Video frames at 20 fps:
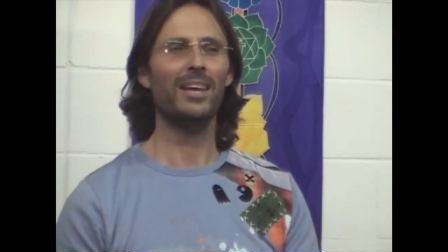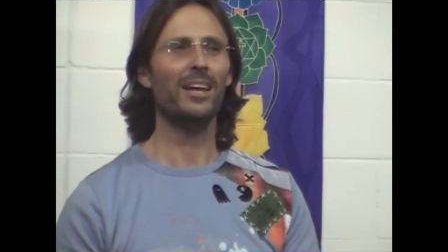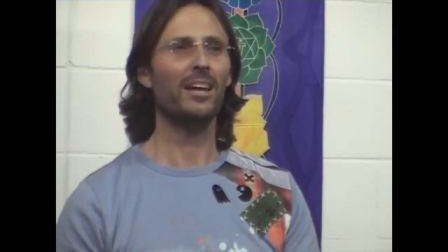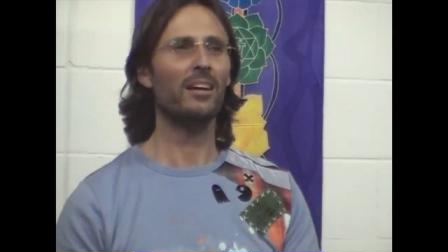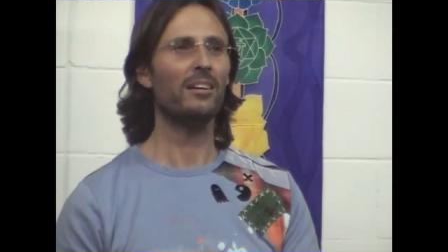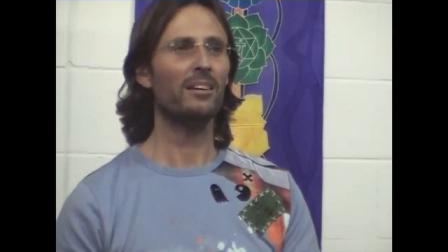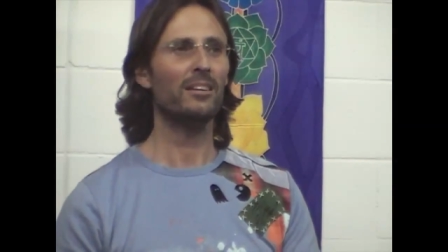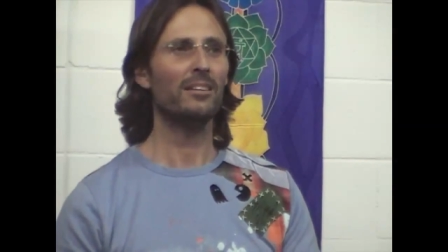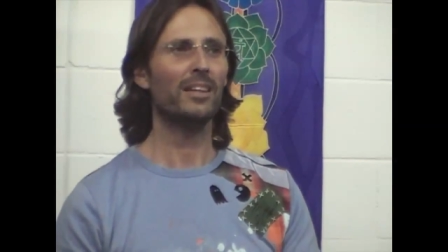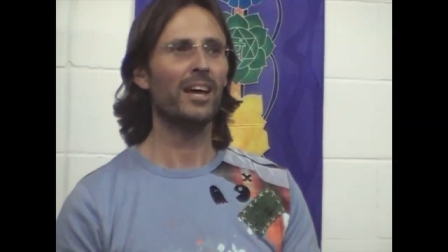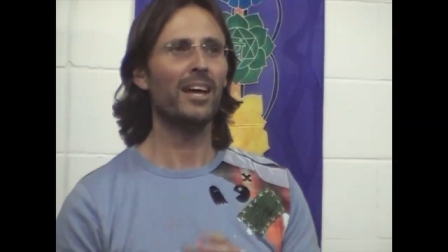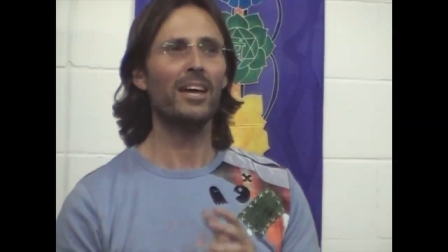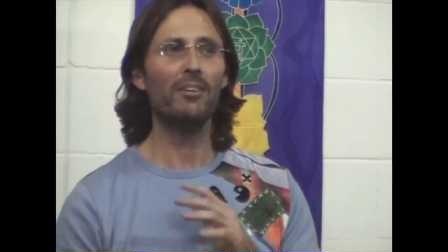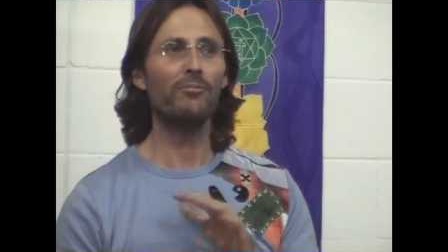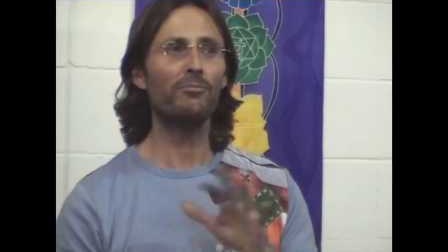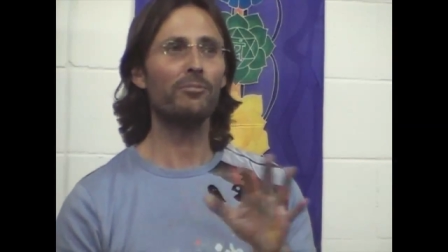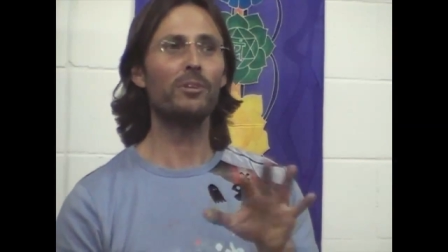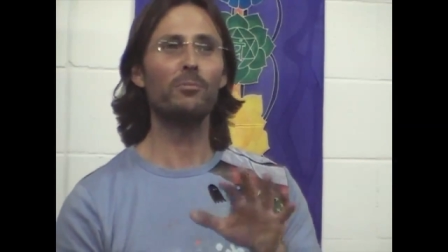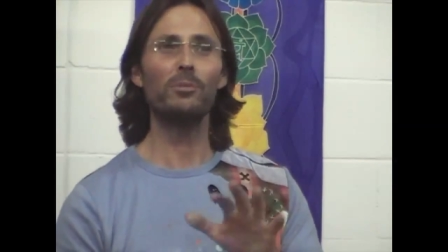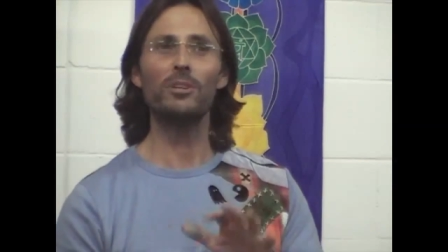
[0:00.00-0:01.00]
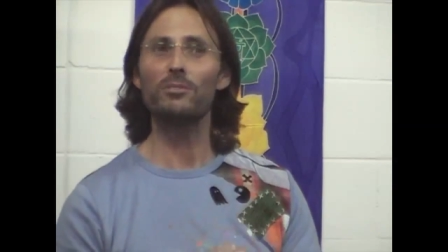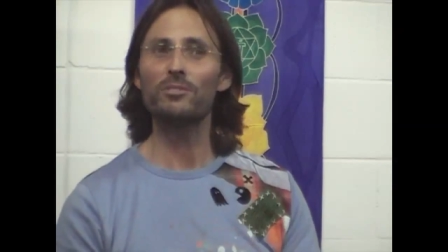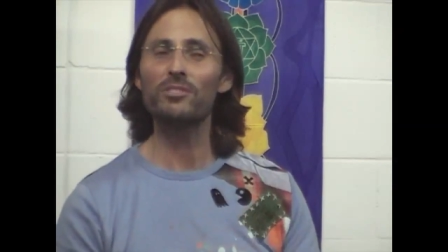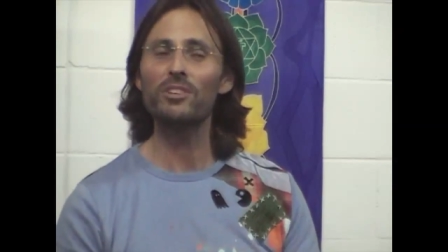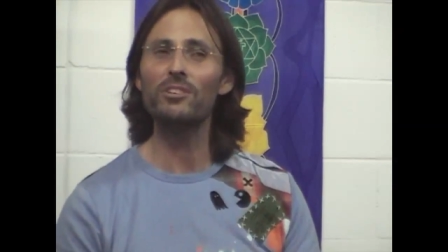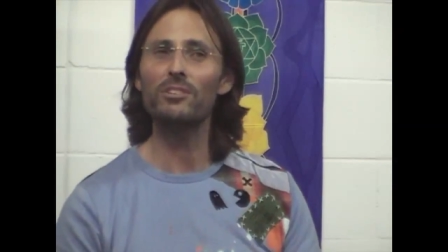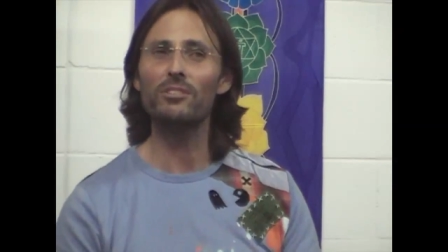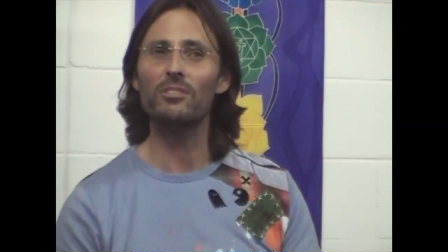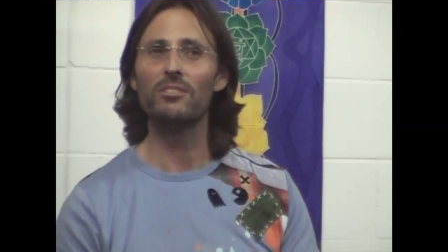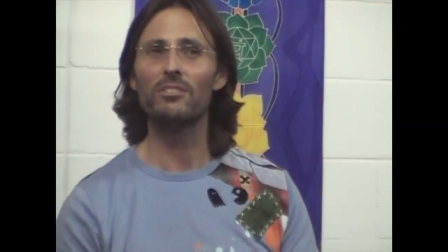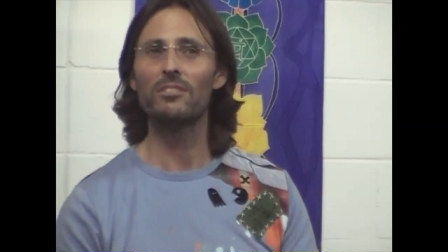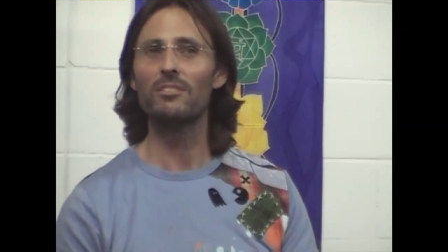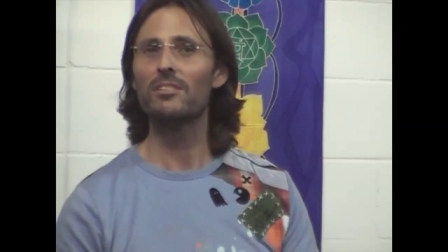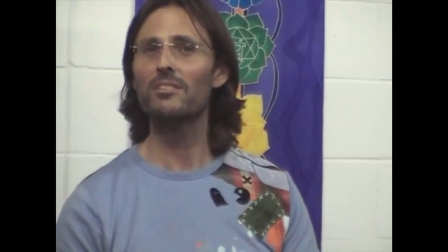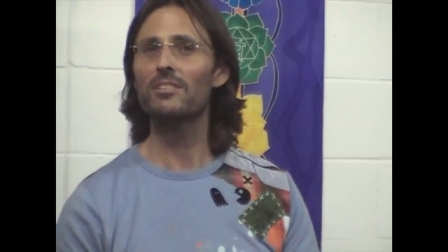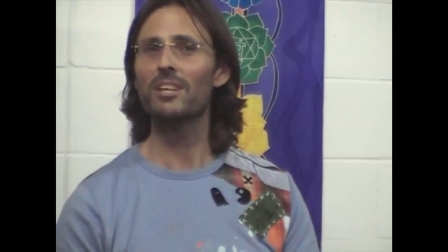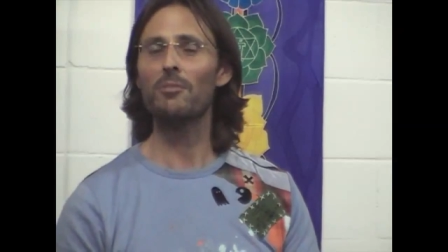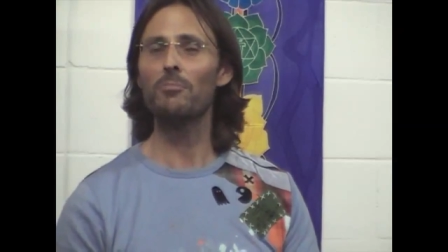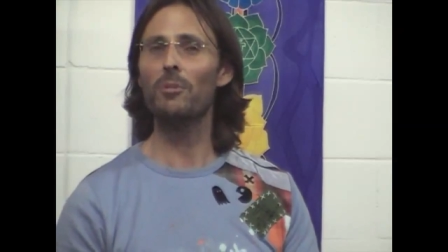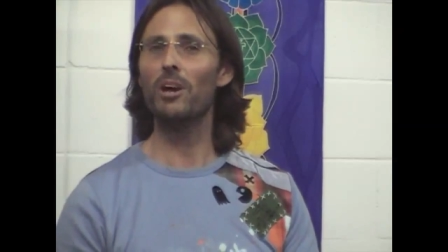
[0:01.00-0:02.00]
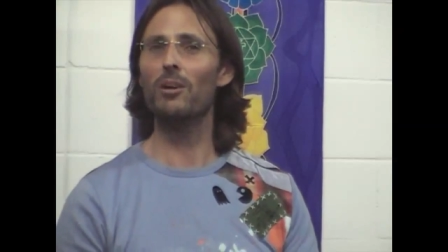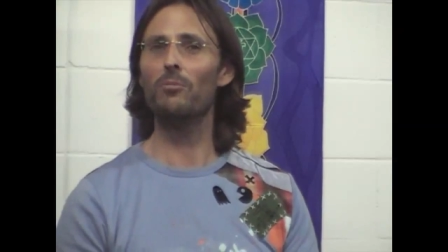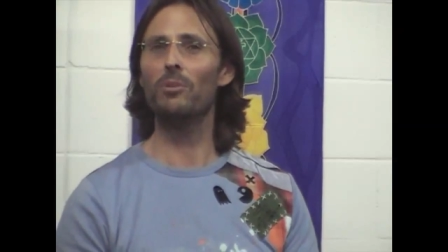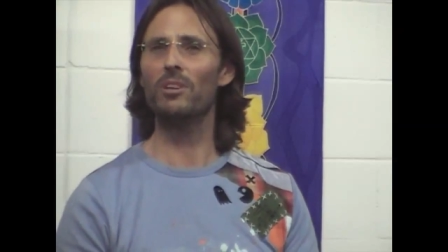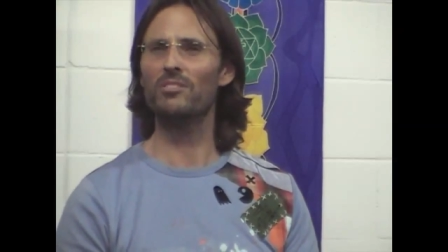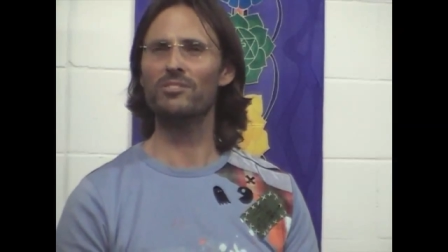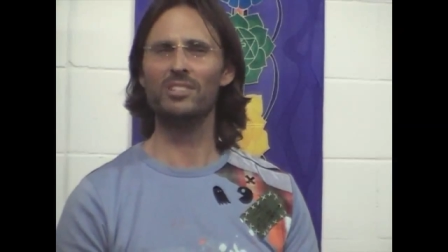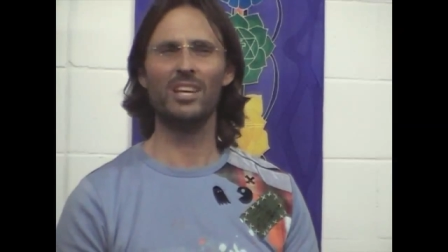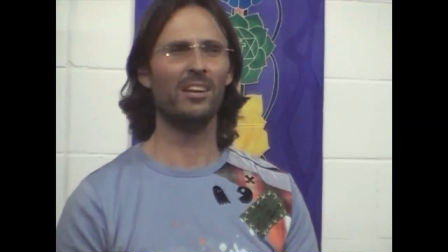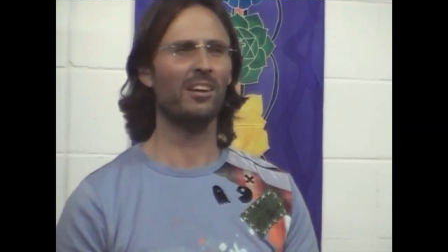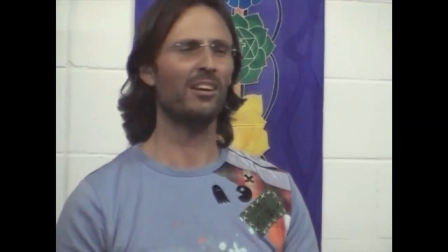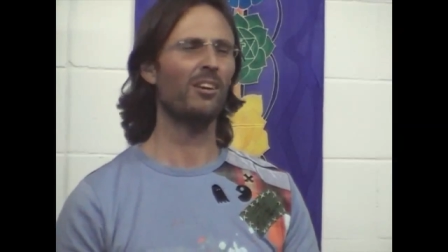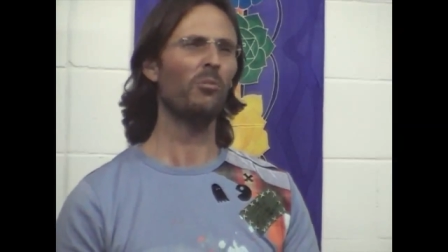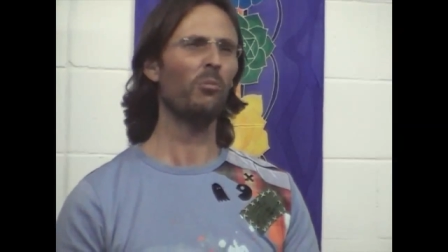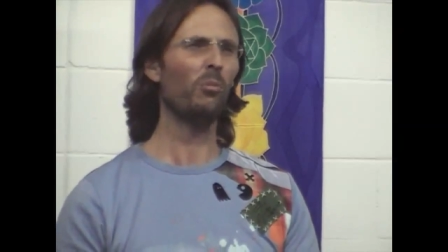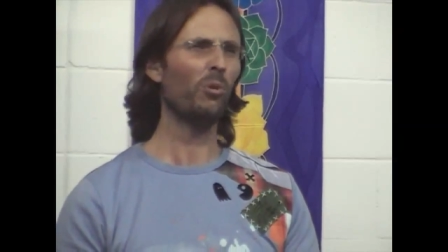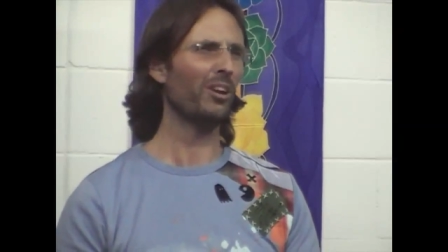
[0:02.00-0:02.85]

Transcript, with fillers: Now, they have free will too. They might want to say,